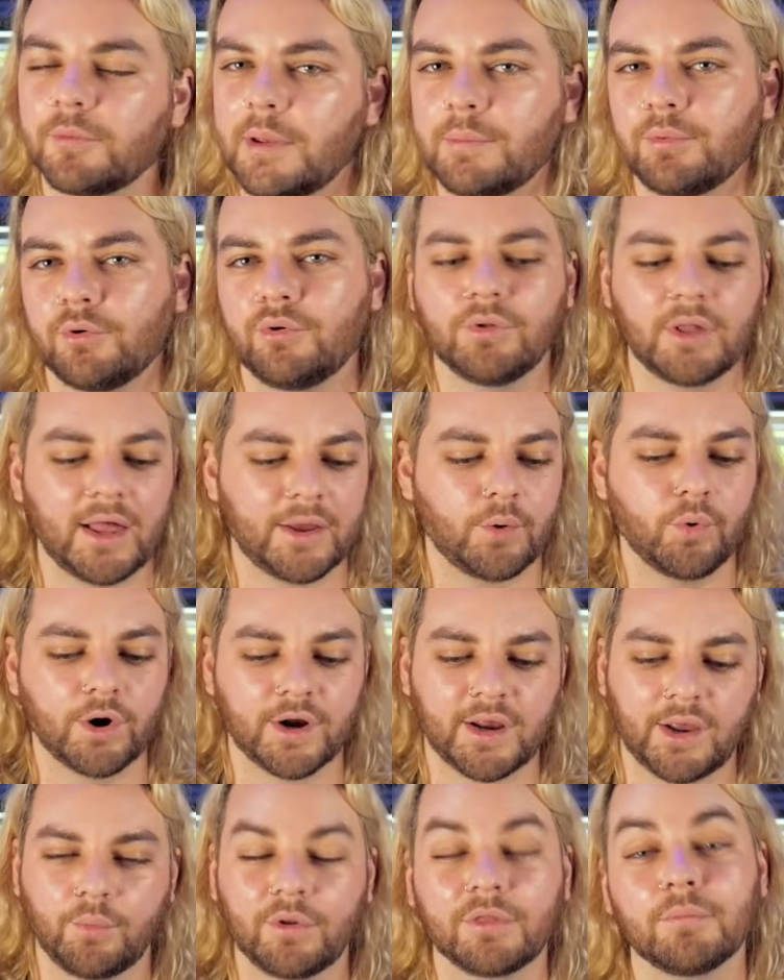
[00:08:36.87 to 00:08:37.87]
people who like
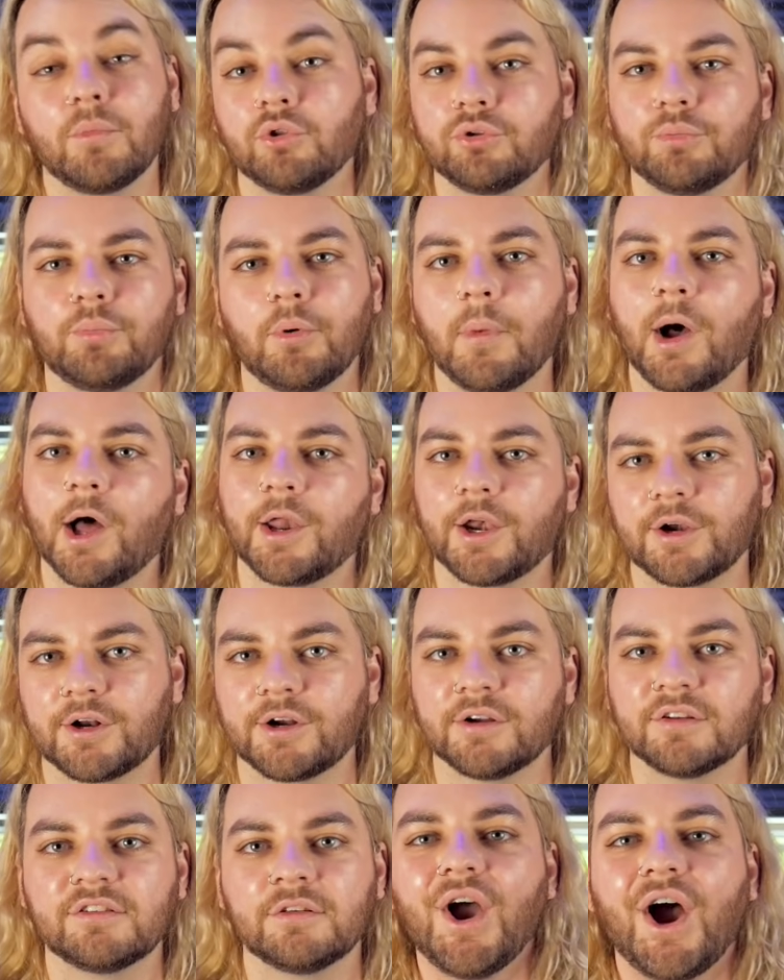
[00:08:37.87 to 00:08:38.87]
working with multiple
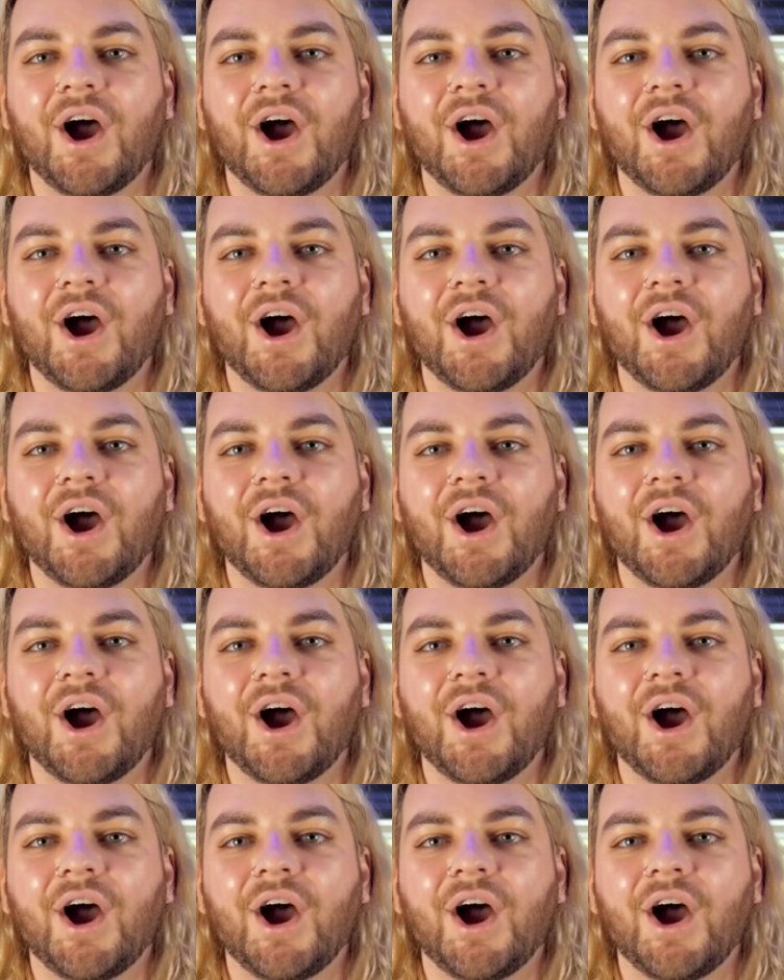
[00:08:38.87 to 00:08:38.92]
monitors.